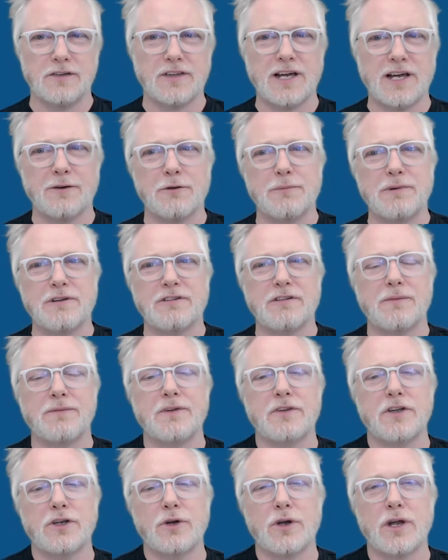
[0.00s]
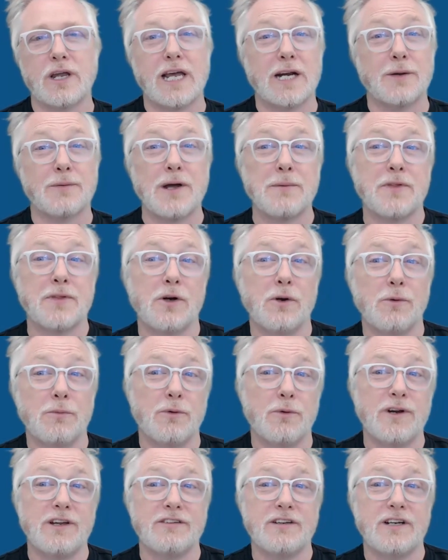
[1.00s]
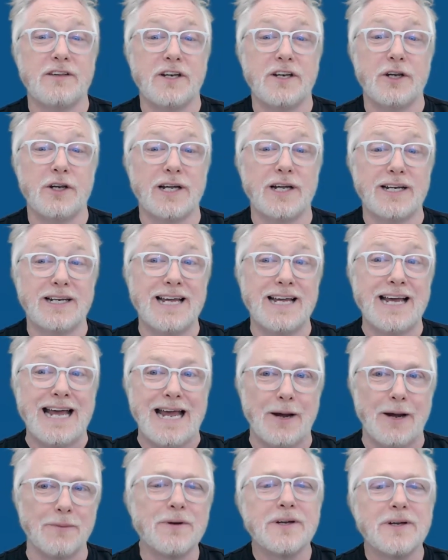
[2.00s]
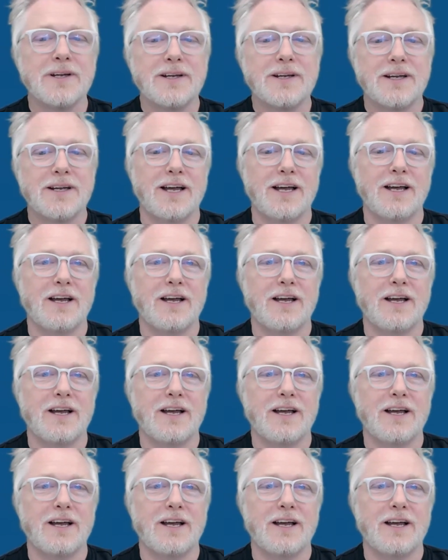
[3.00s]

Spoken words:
that would be something that you get away with a lot more easily than you can now.